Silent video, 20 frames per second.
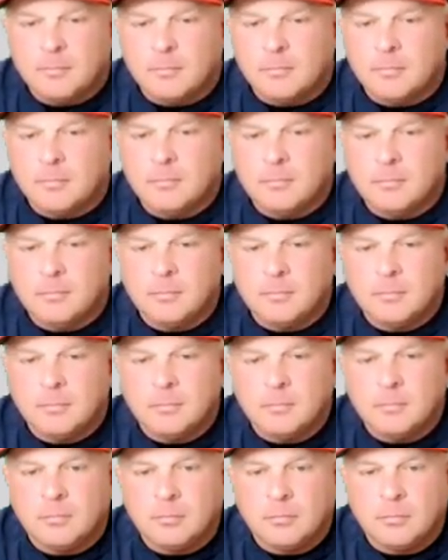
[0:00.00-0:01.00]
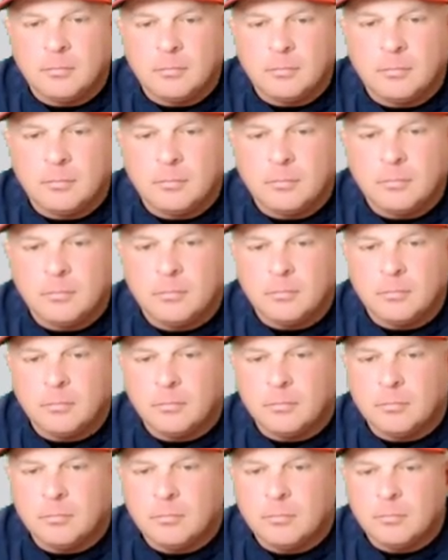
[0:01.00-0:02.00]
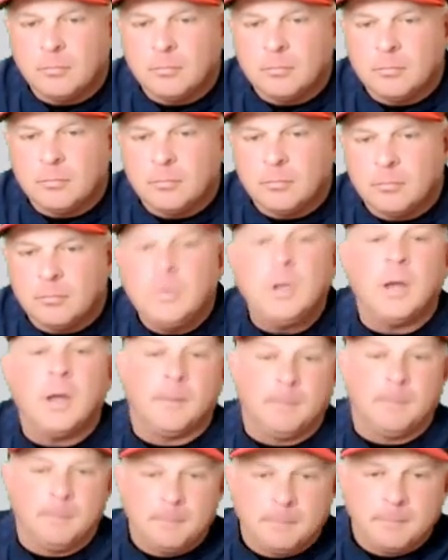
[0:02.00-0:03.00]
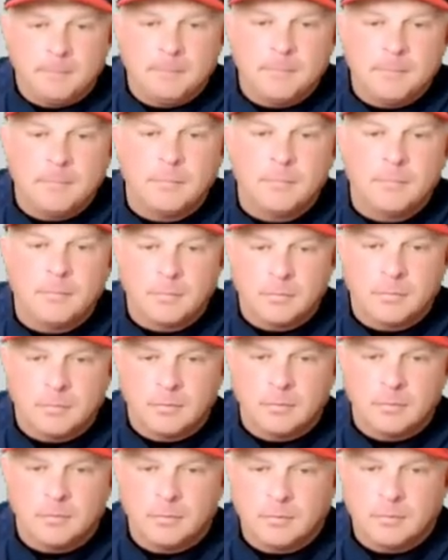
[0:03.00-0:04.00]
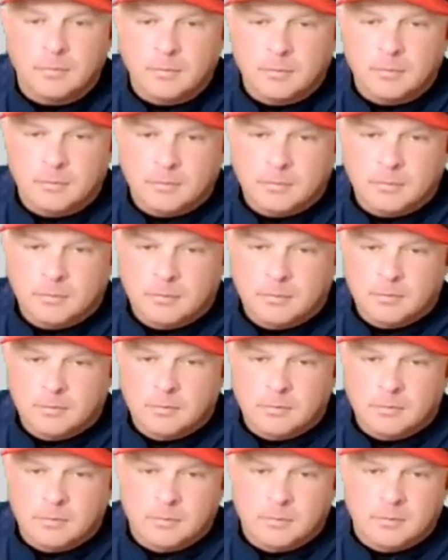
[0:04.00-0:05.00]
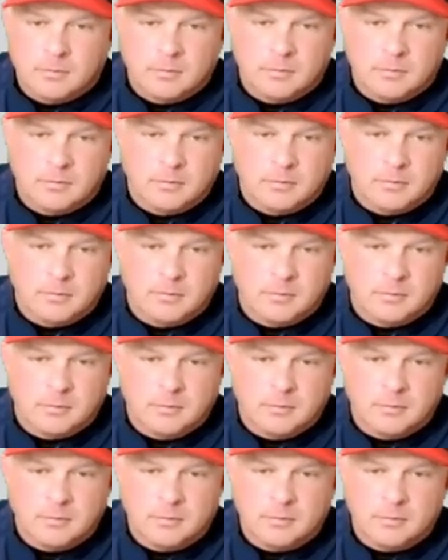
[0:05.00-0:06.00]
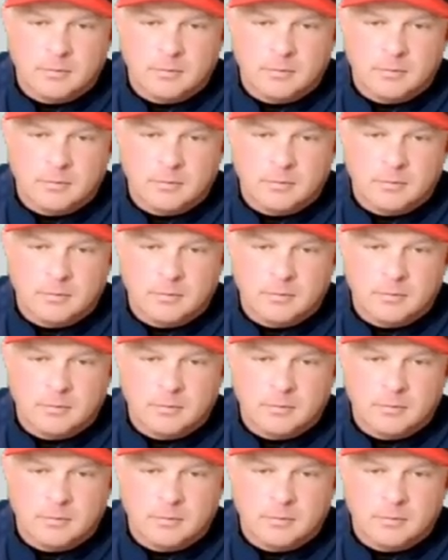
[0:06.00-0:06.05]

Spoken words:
The person shown says nothing.